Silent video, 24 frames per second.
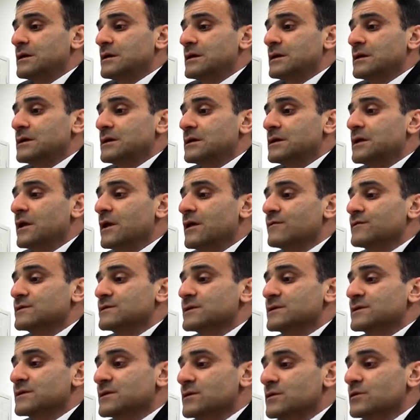it gives
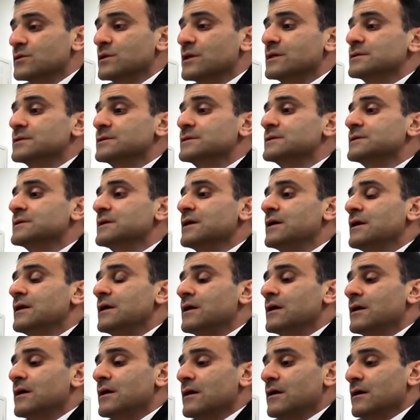students
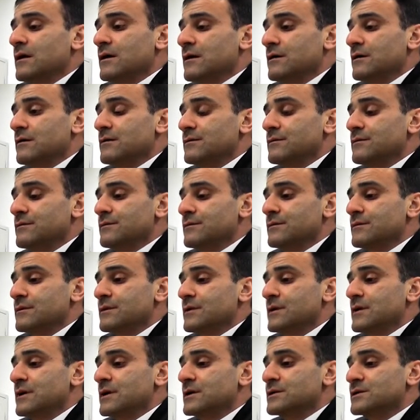uh,
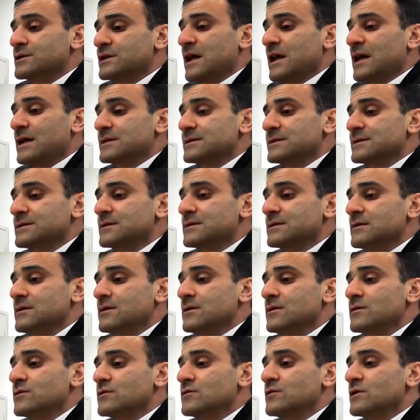a chance
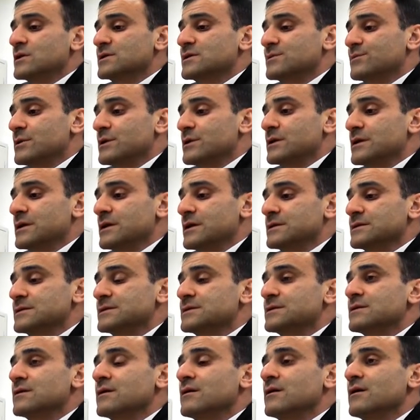to
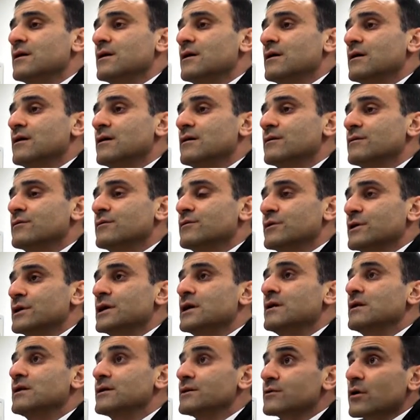experience
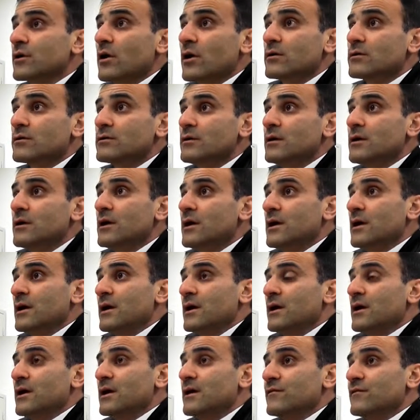real Iran,
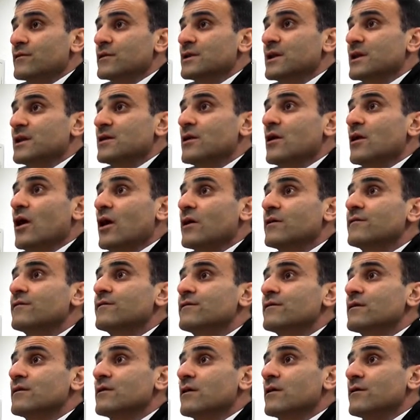everyday
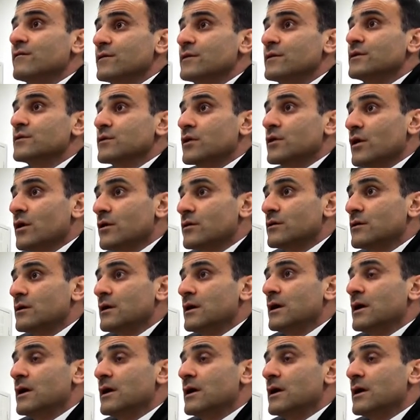life of Iran,